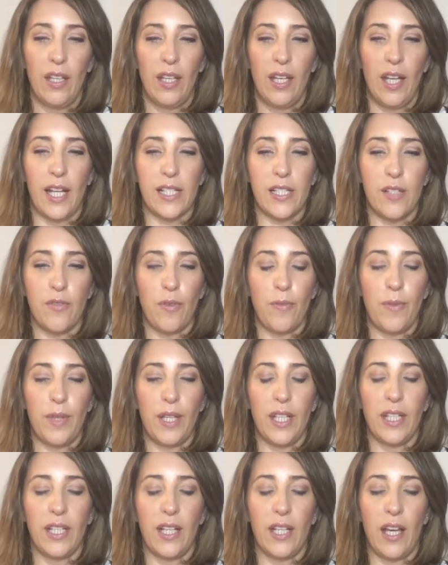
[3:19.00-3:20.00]
It's from
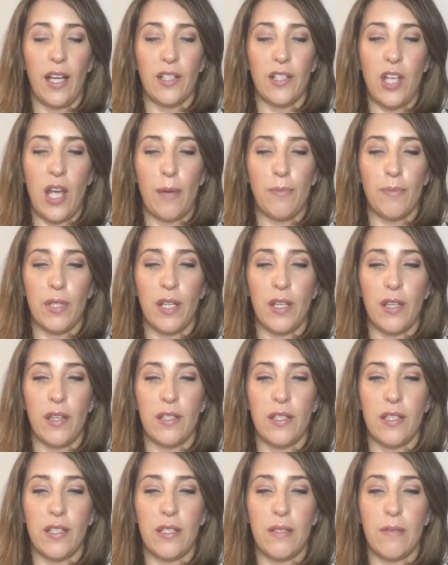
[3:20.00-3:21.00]
the chapter,
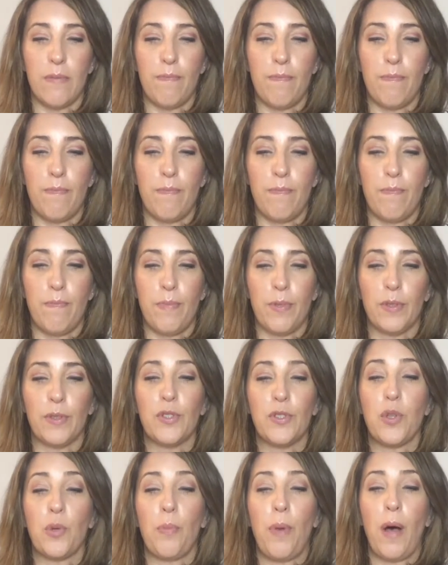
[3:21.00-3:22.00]
The
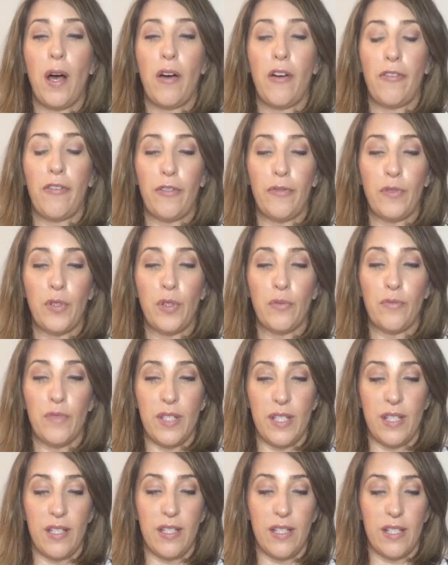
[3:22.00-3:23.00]
Spiritual Path of
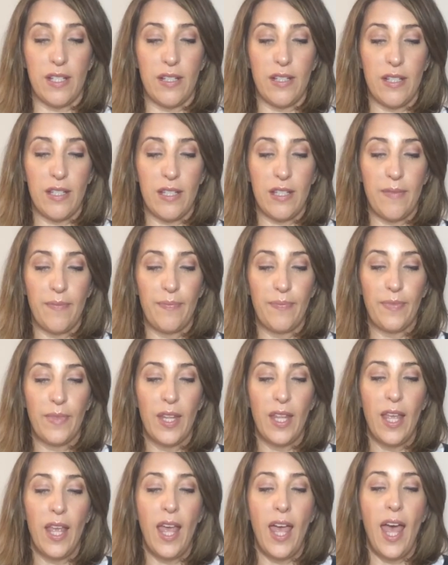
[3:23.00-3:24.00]
Non-Resistance.
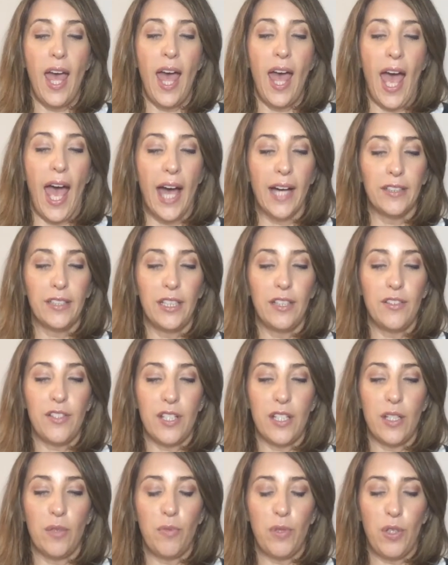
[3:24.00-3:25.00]
How you
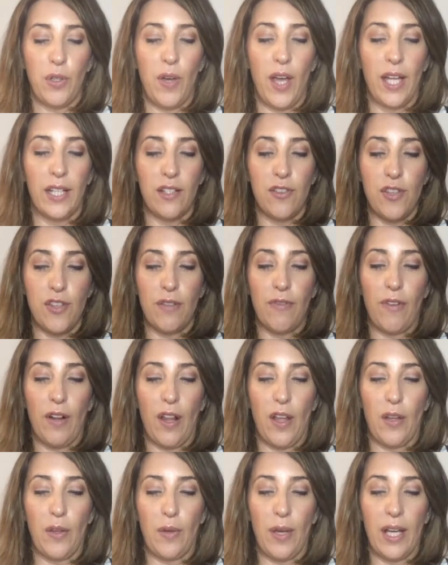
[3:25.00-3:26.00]
deal with your energy
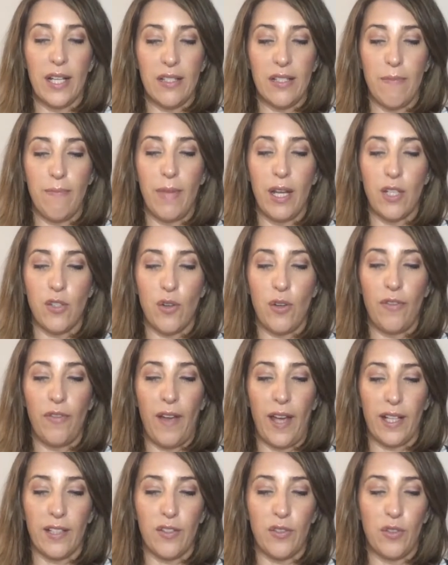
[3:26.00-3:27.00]
flow has a major
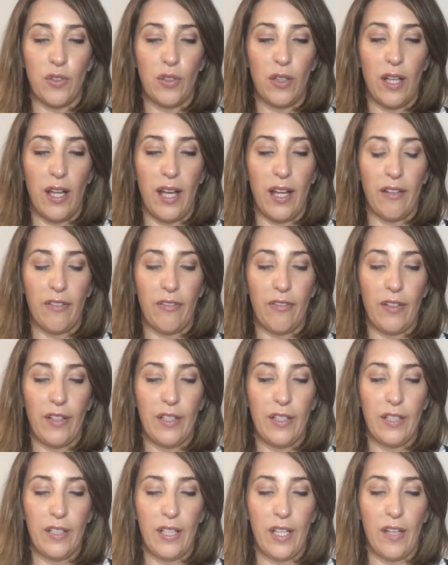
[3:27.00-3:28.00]
effect on your life.
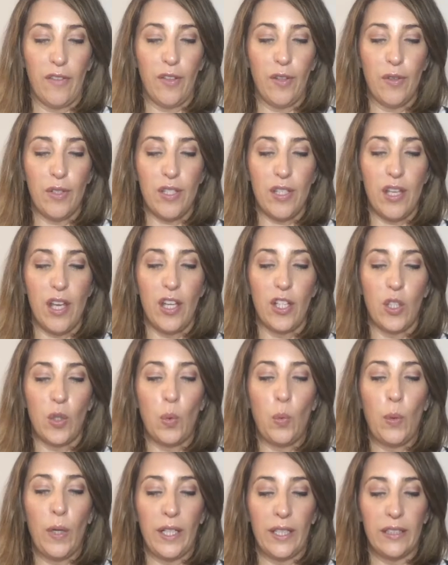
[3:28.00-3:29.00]
If you assert your
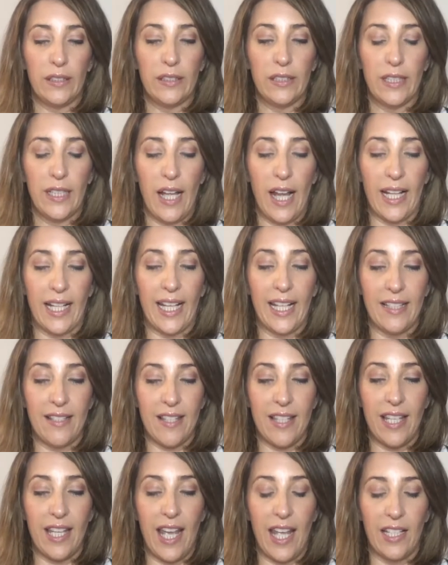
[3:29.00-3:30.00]
will
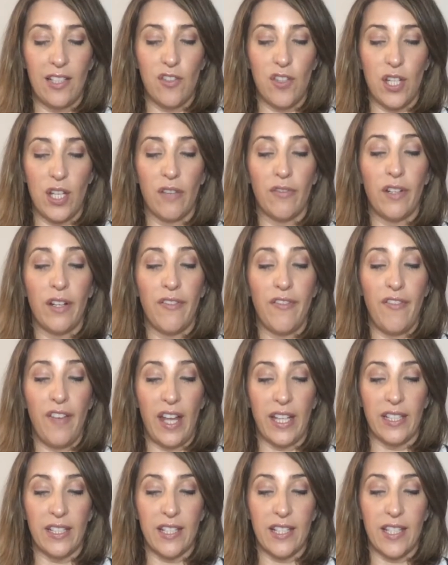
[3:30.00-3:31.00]
against the energy of an
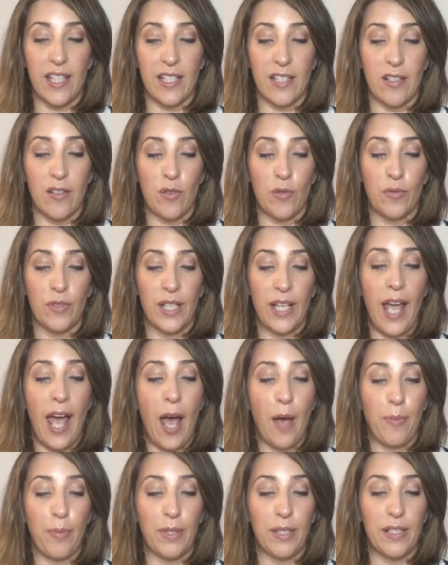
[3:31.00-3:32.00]
event that has already
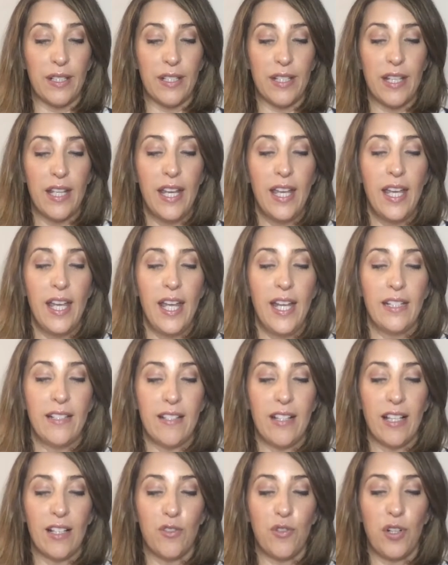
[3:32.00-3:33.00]
happened, it
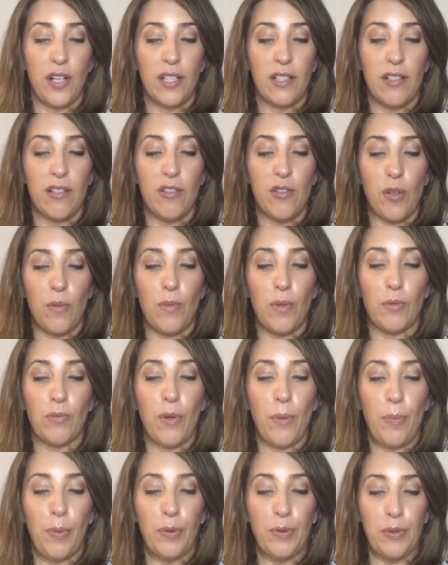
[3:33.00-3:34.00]
is like trying to stop the
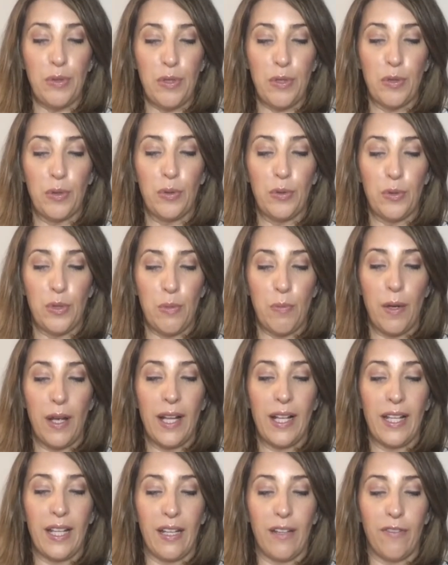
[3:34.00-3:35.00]
ripples caused by
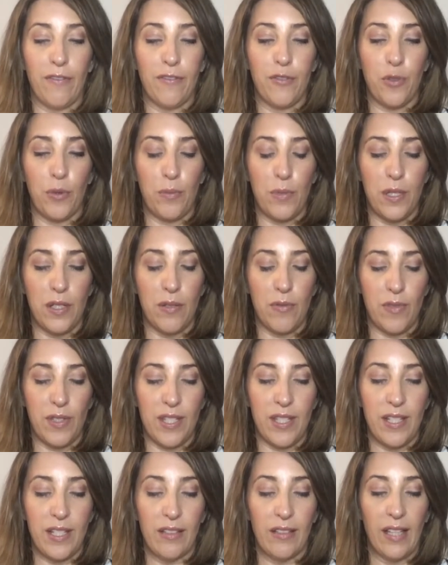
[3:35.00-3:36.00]
a leaf dropped into a
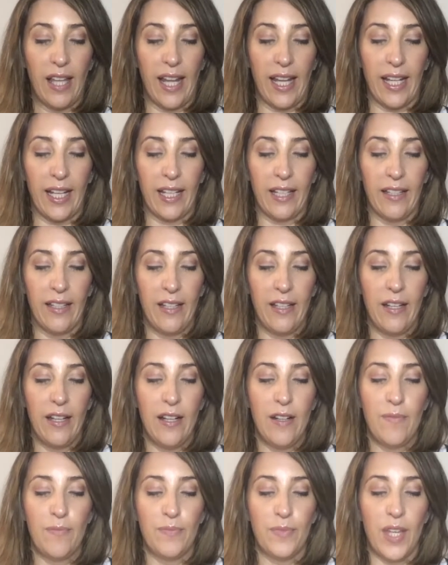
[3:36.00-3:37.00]
still lake.
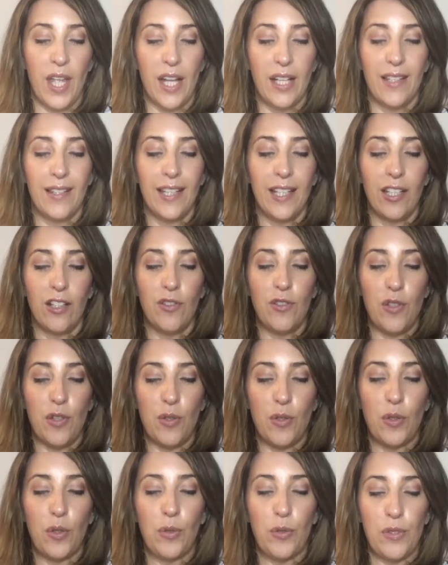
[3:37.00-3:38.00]
Anything you
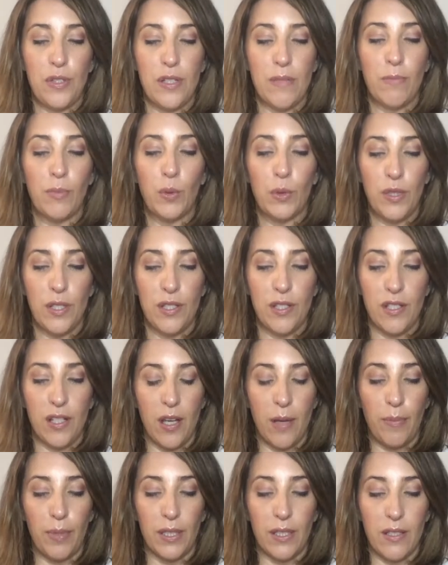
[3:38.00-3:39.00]
do causes more
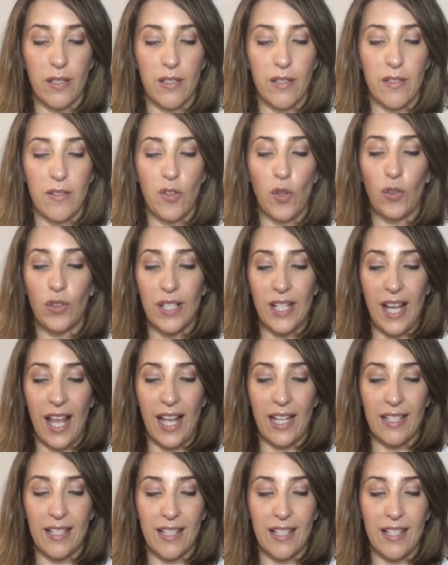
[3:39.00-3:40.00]
disturbance, not
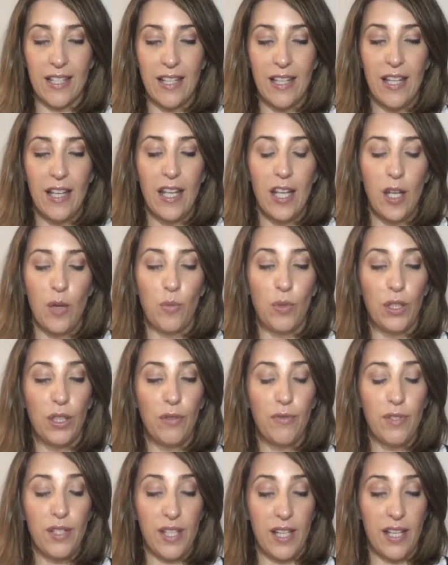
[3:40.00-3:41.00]
less. When
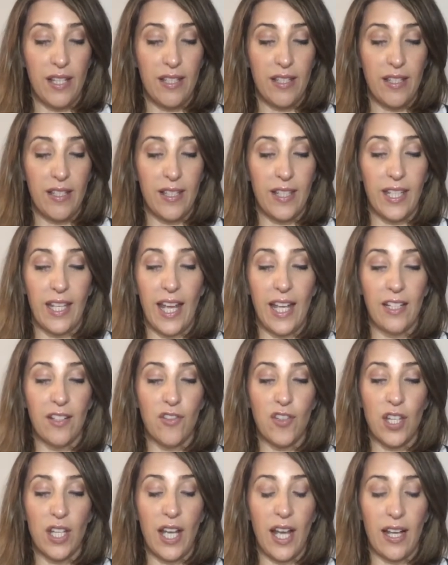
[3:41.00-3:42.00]
you resist, the
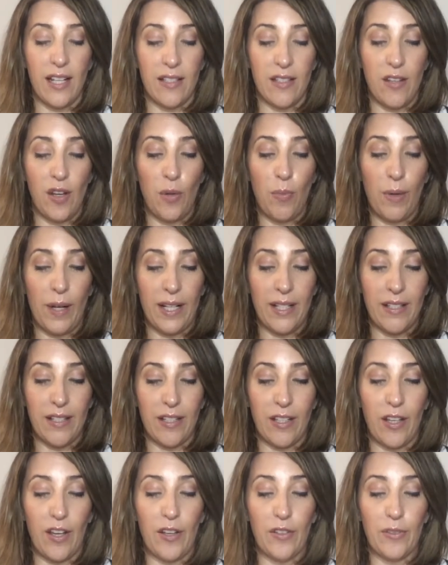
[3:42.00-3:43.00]
energy has no place
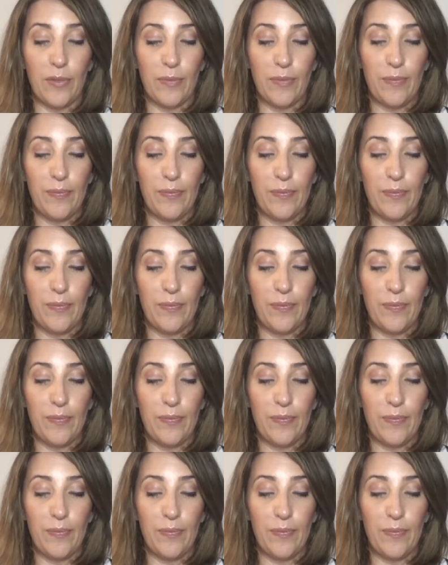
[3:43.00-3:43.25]
to go.